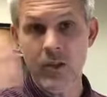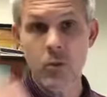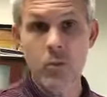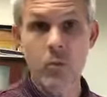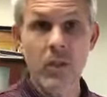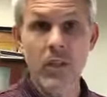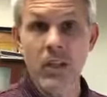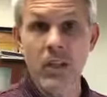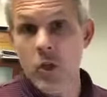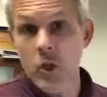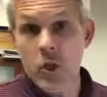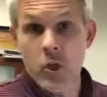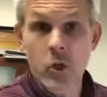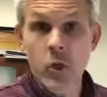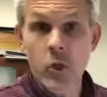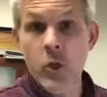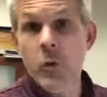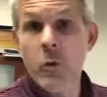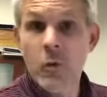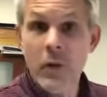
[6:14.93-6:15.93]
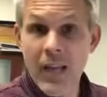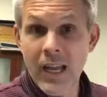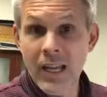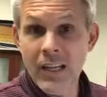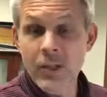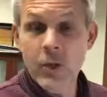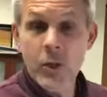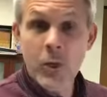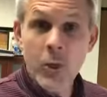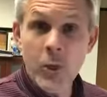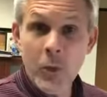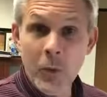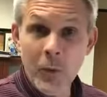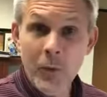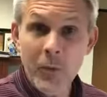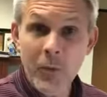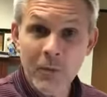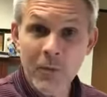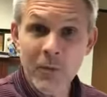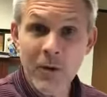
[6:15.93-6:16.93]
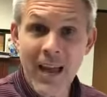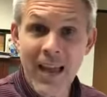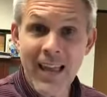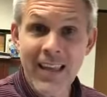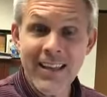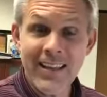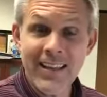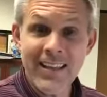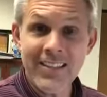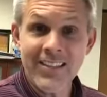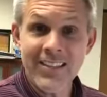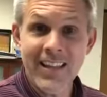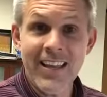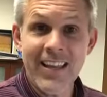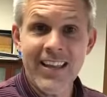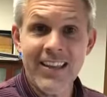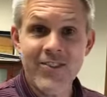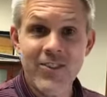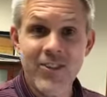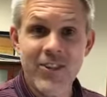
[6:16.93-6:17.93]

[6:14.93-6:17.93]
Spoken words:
you really could do what I do, right? He's like,